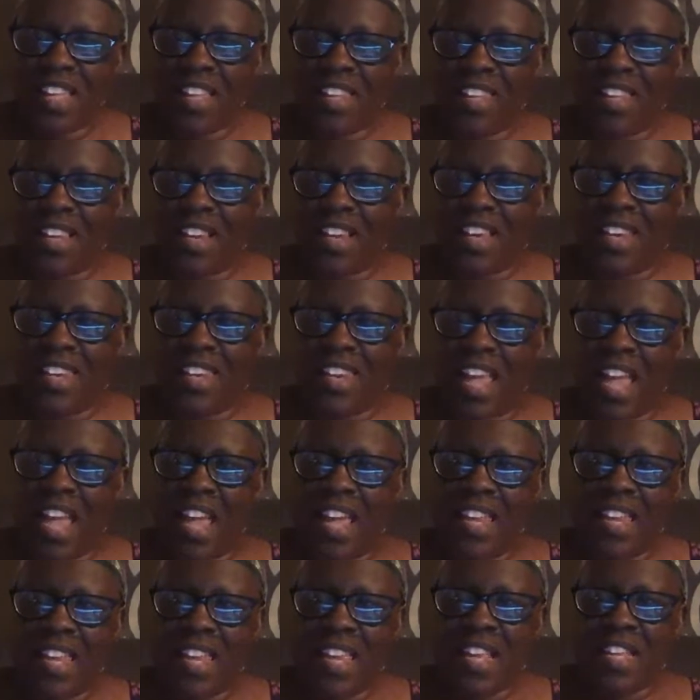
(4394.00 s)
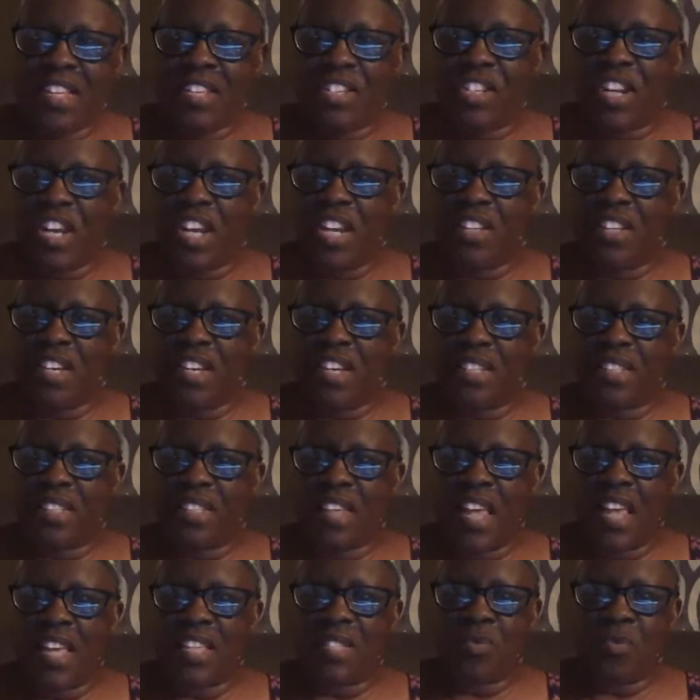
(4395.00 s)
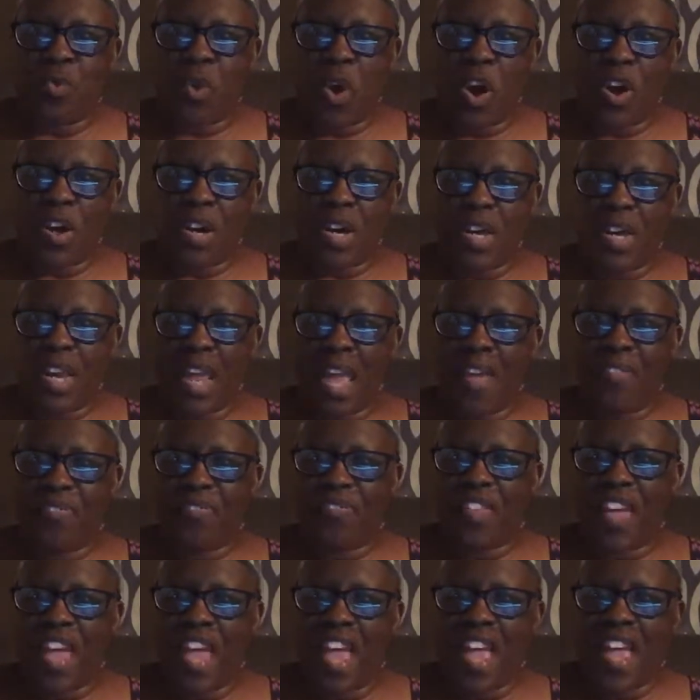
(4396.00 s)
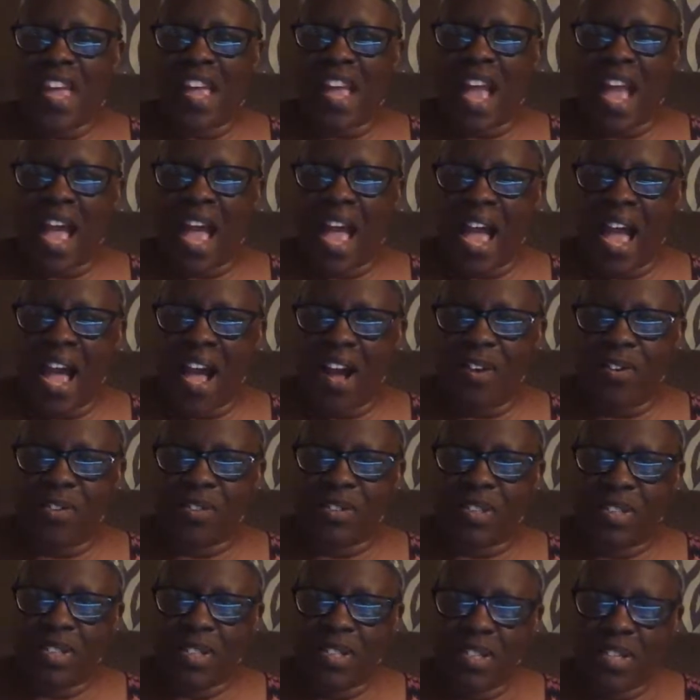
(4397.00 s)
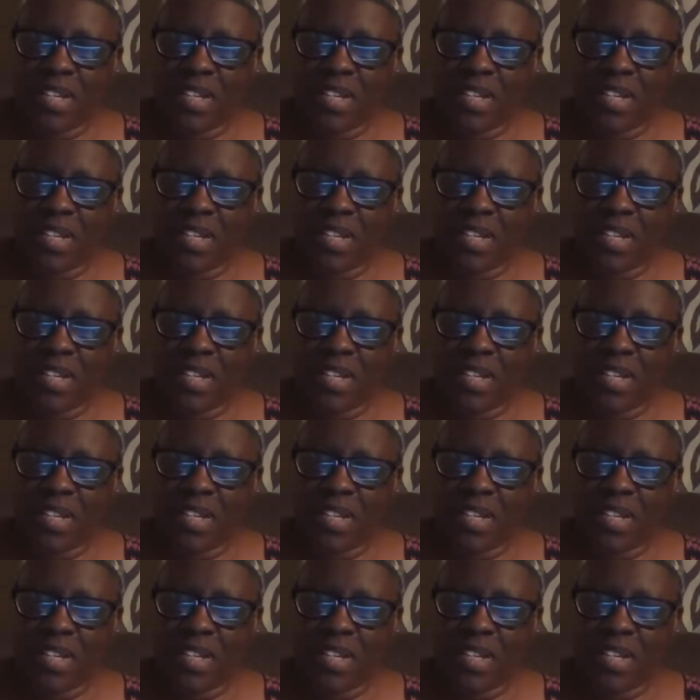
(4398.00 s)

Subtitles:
Look at that. Gigi says working that thing out.